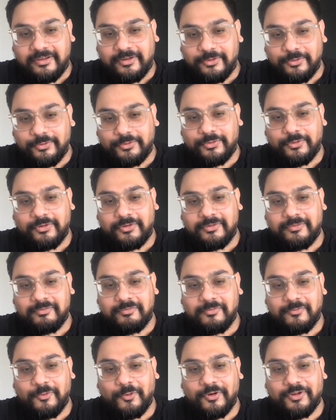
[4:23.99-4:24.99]
You should
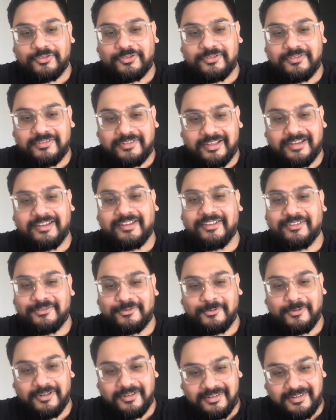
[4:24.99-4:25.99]
focus on selling
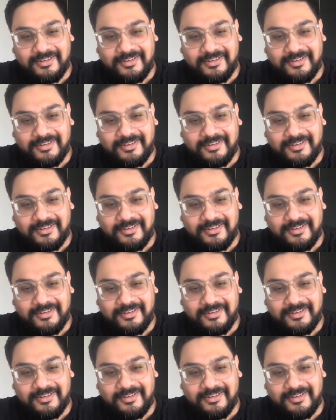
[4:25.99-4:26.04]
as well.